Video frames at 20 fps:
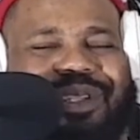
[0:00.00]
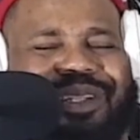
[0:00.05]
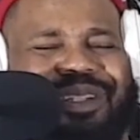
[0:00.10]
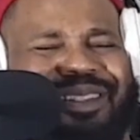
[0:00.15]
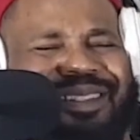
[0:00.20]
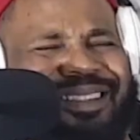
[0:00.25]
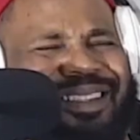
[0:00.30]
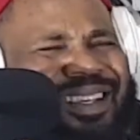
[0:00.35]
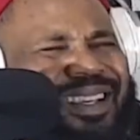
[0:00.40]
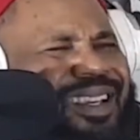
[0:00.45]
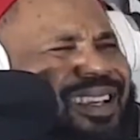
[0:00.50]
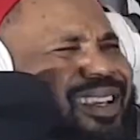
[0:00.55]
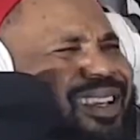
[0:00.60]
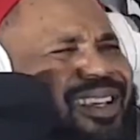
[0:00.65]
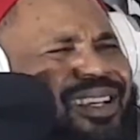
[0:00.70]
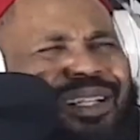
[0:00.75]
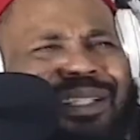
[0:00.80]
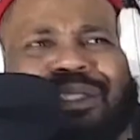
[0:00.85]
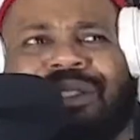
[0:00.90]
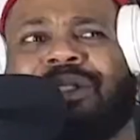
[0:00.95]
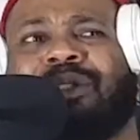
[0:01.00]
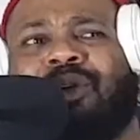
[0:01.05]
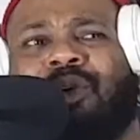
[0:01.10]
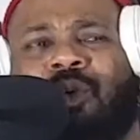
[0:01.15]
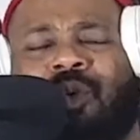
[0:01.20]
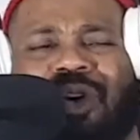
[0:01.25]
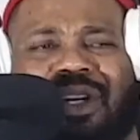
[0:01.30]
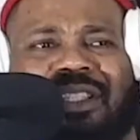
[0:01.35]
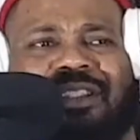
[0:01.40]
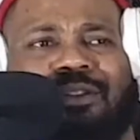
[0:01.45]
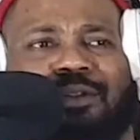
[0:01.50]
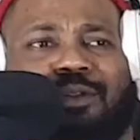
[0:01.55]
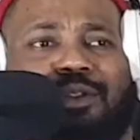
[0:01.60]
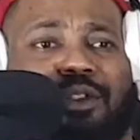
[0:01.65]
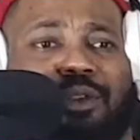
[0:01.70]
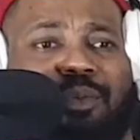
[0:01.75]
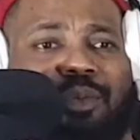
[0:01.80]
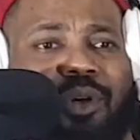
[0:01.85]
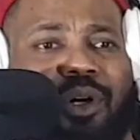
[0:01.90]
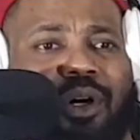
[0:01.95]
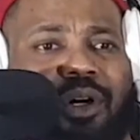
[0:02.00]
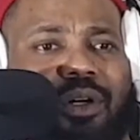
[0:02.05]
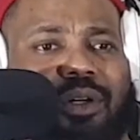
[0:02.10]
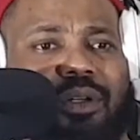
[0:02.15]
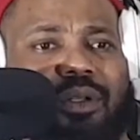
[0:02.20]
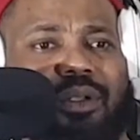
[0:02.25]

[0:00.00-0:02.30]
I was like, so you're watching football?